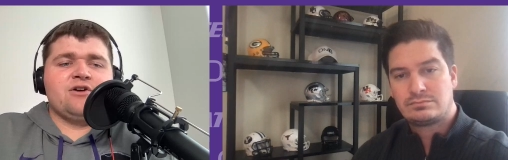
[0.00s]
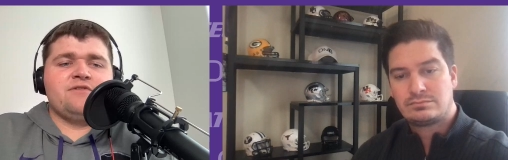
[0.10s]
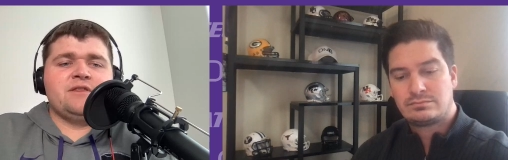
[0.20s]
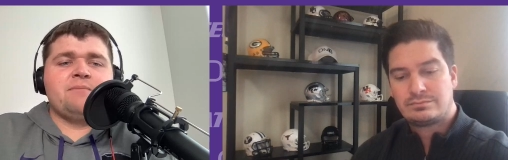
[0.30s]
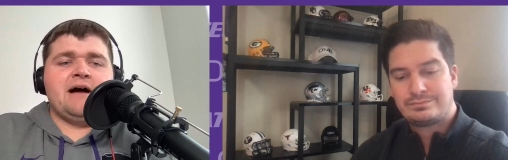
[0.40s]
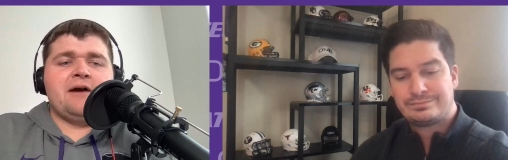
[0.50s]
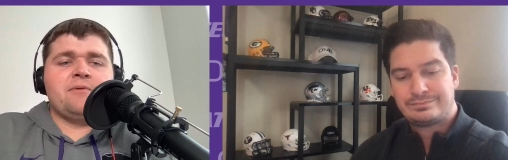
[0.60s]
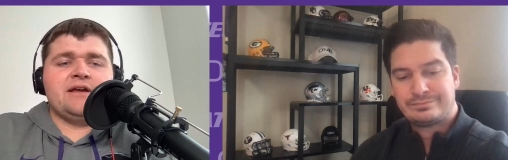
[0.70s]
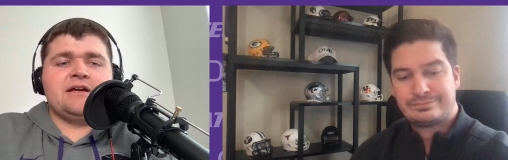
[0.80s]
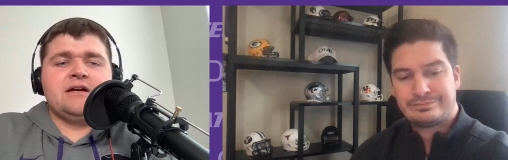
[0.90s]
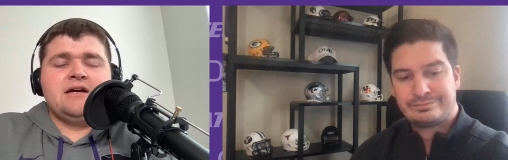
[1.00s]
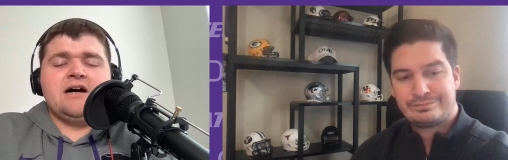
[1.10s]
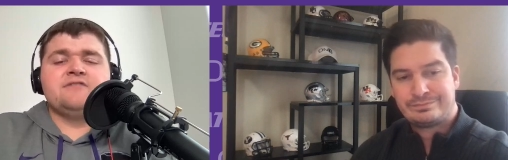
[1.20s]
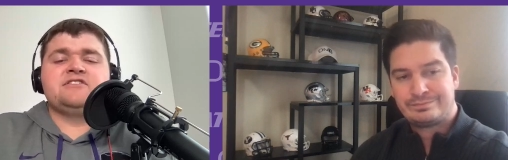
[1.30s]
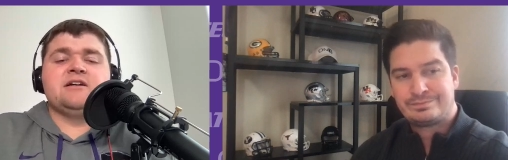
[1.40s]
Speaker 1: of in the bye week
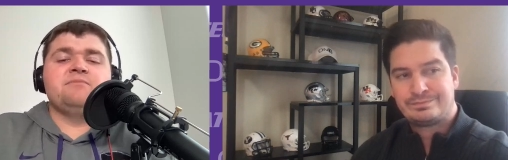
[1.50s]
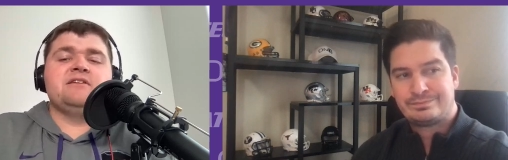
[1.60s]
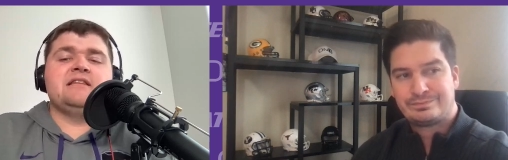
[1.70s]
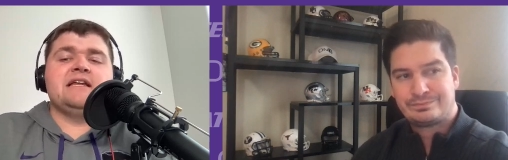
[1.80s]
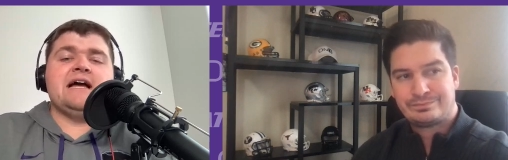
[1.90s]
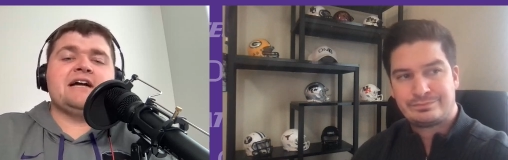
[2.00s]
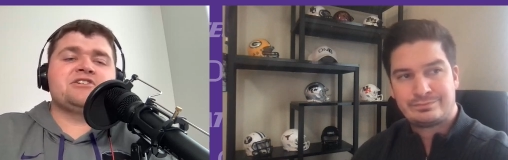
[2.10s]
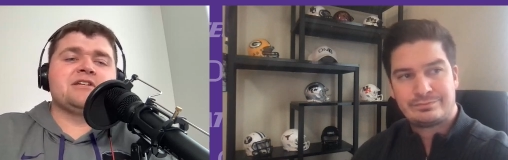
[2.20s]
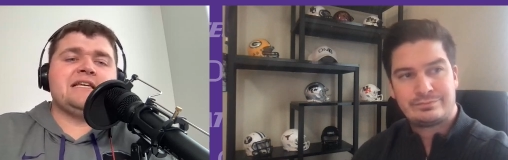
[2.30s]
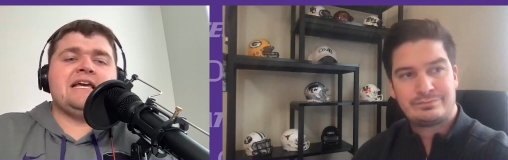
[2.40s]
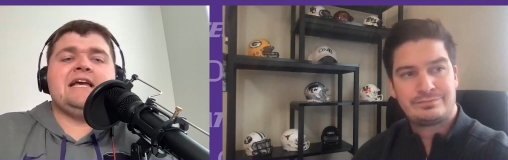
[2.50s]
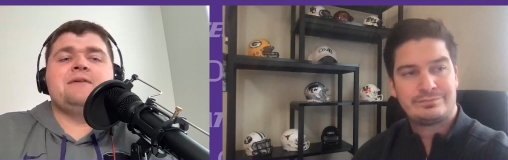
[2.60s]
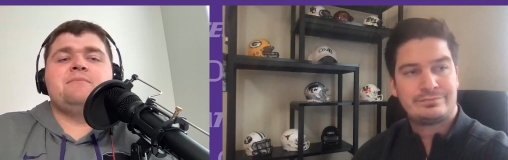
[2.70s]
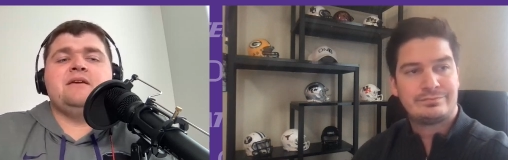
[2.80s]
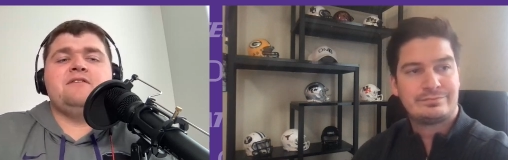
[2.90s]
of something that actually
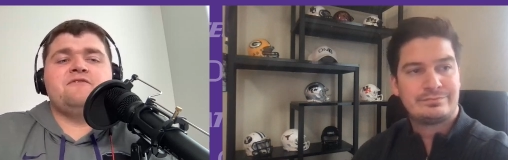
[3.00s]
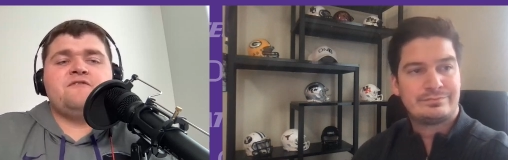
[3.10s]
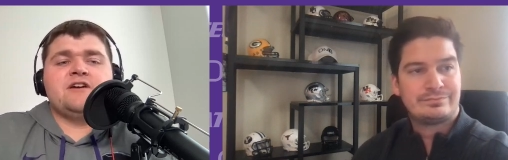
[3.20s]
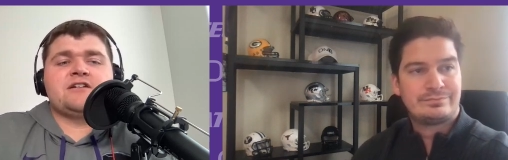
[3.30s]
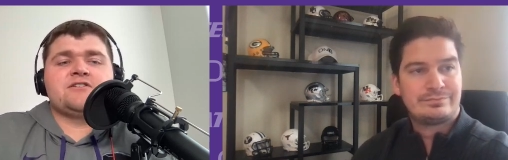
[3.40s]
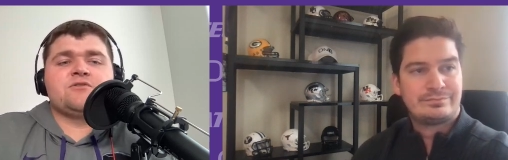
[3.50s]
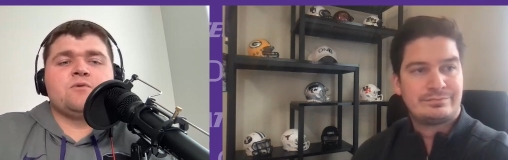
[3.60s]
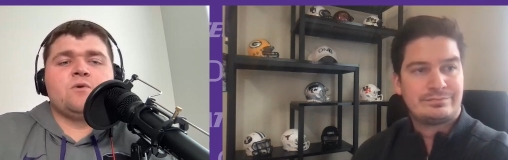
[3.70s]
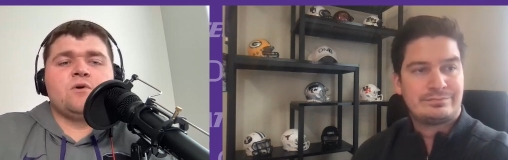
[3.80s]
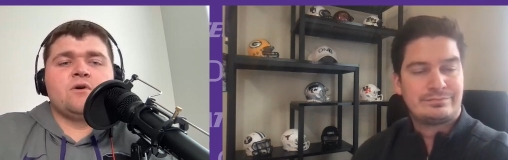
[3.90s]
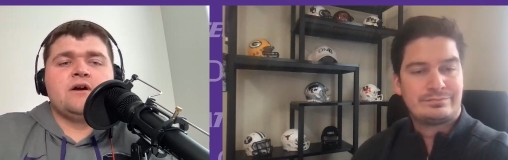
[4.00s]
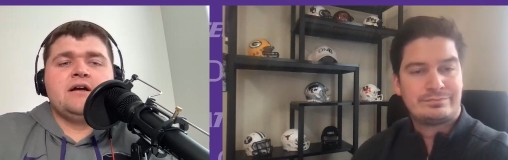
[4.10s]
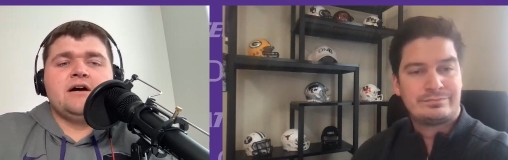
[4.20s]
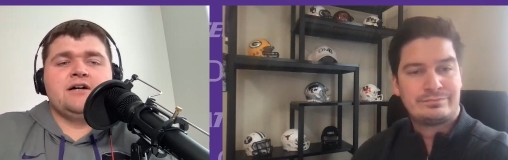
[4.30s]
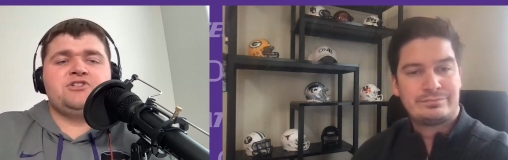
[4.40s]
can be fixed or
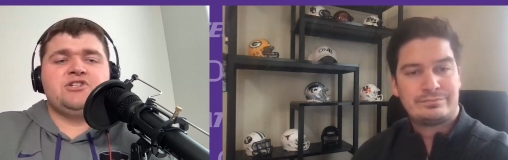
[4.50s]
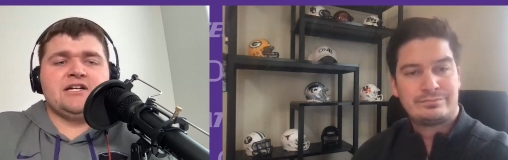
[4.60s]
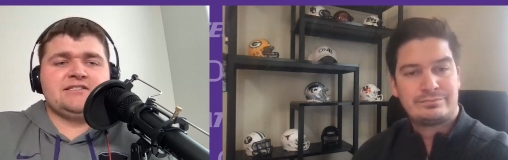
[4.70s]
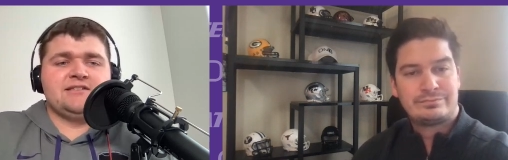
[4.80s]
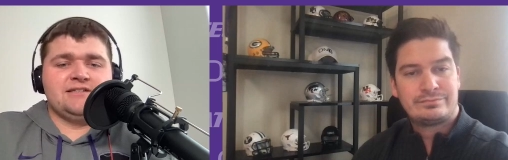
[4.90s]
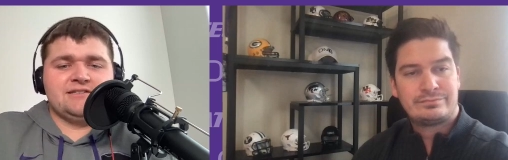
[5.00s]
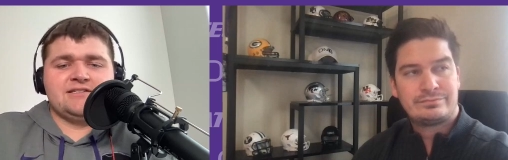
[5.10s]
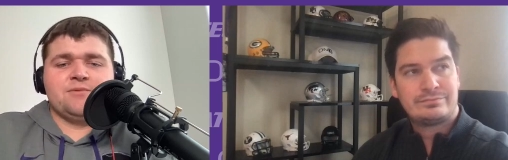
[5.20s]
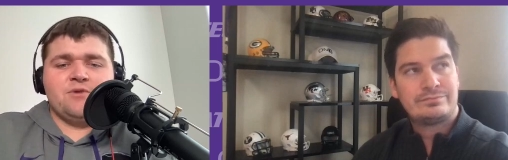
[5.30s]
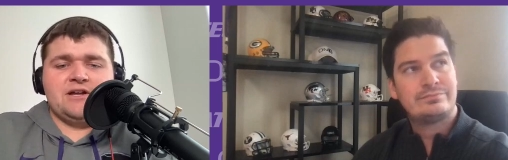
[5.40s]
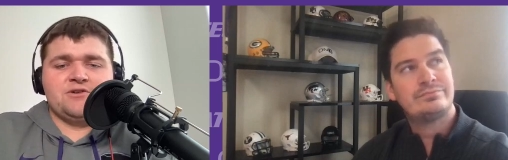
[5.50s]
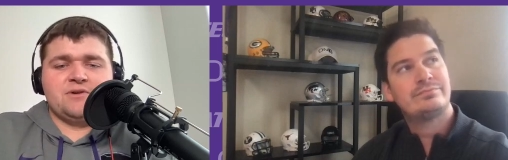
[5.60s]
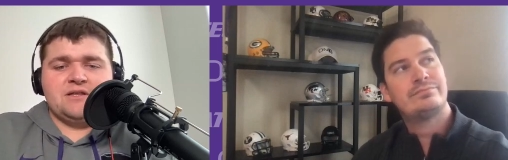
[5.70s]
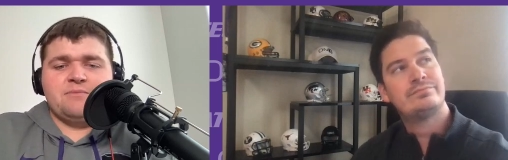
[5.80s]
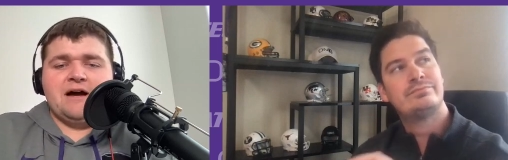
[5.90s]
adjusted in some way
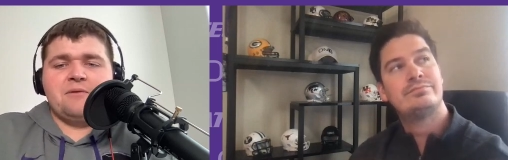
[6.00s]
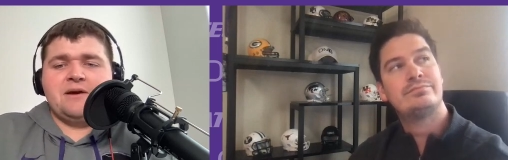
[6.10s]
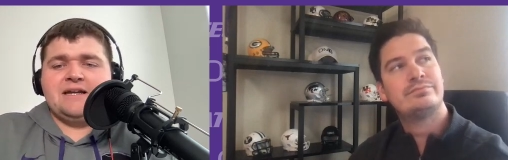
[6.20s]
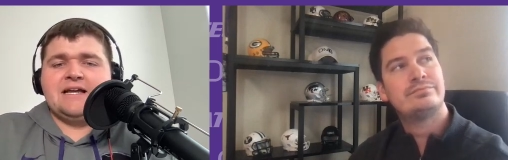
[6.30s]
during the bye week?